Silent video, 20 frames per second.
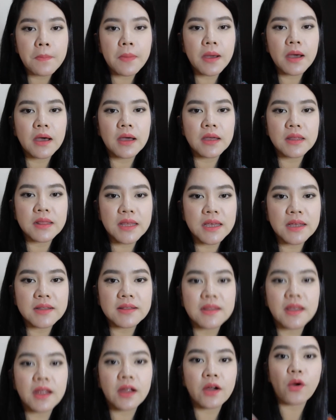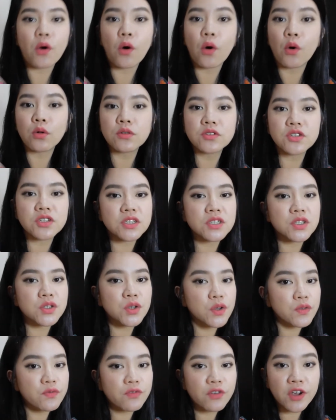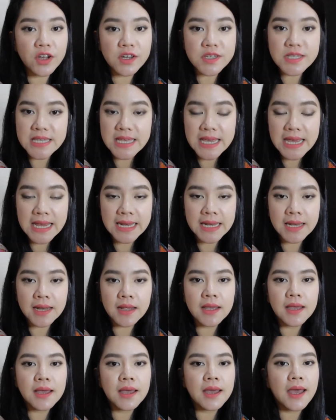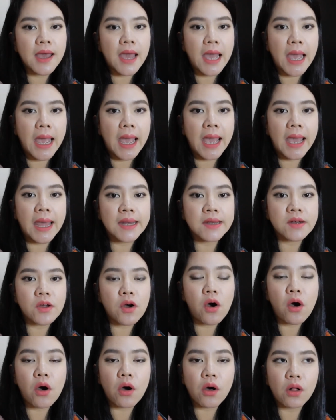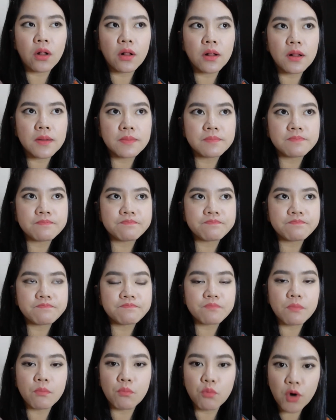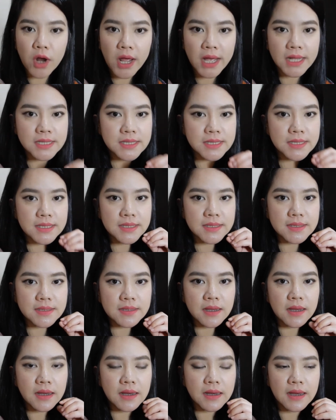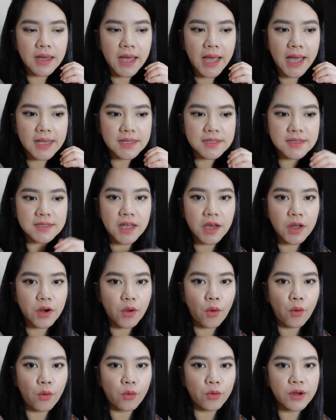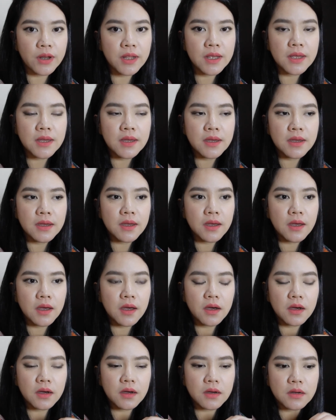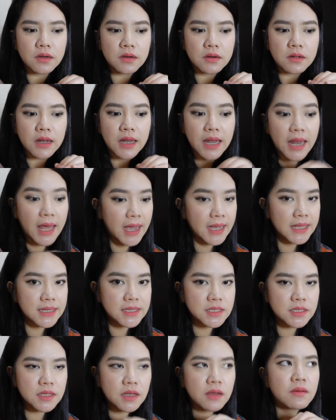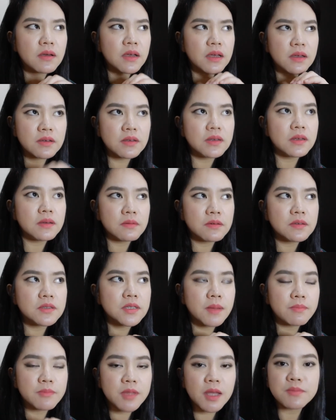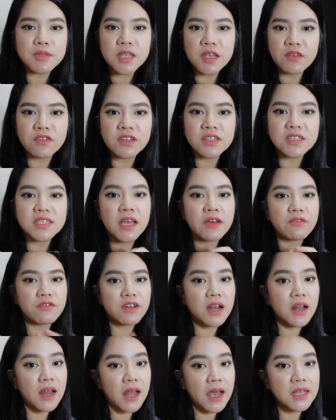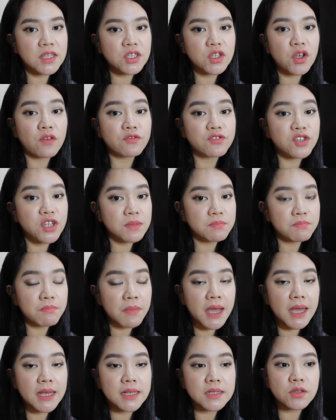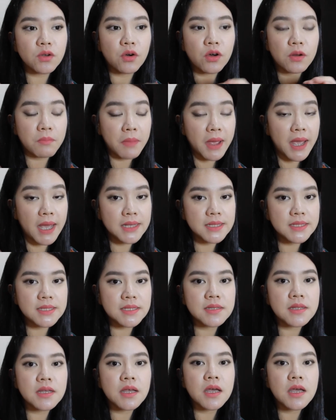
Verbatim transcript: uh, I think they're all just good for your skin, and all brands uh, has their own Uh, lines, uh, sometimes even several lines of sheet masks or masks.